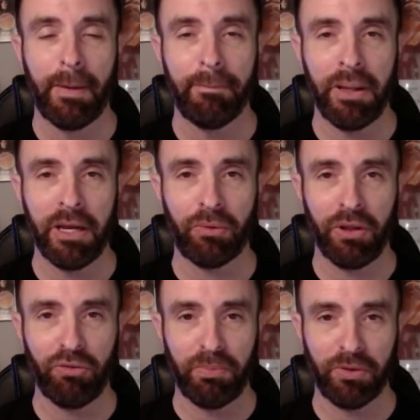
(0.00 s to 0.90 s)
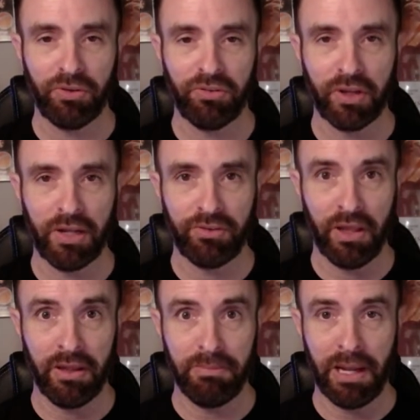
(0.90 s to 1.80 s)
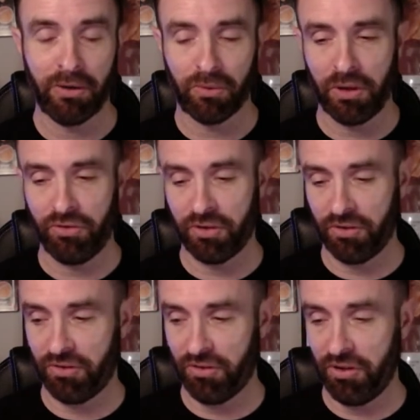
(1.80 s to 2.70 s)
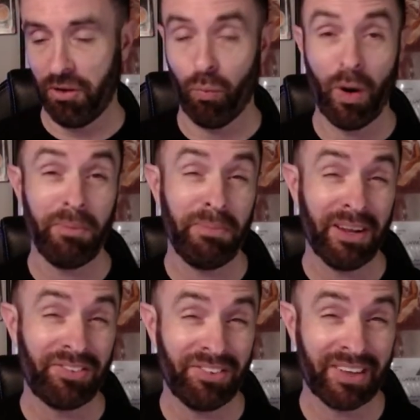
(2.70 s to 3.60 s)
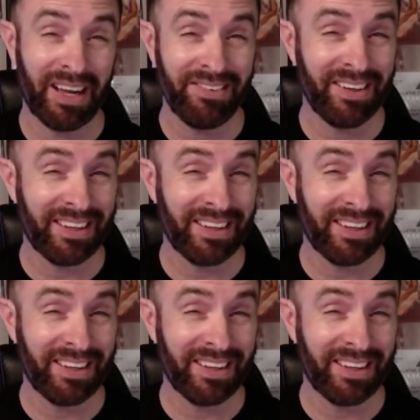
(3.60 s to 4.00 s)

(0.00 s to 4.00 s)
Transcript: But here, when he spills his guts and the Mandalorian starts to see what makes this guy tick,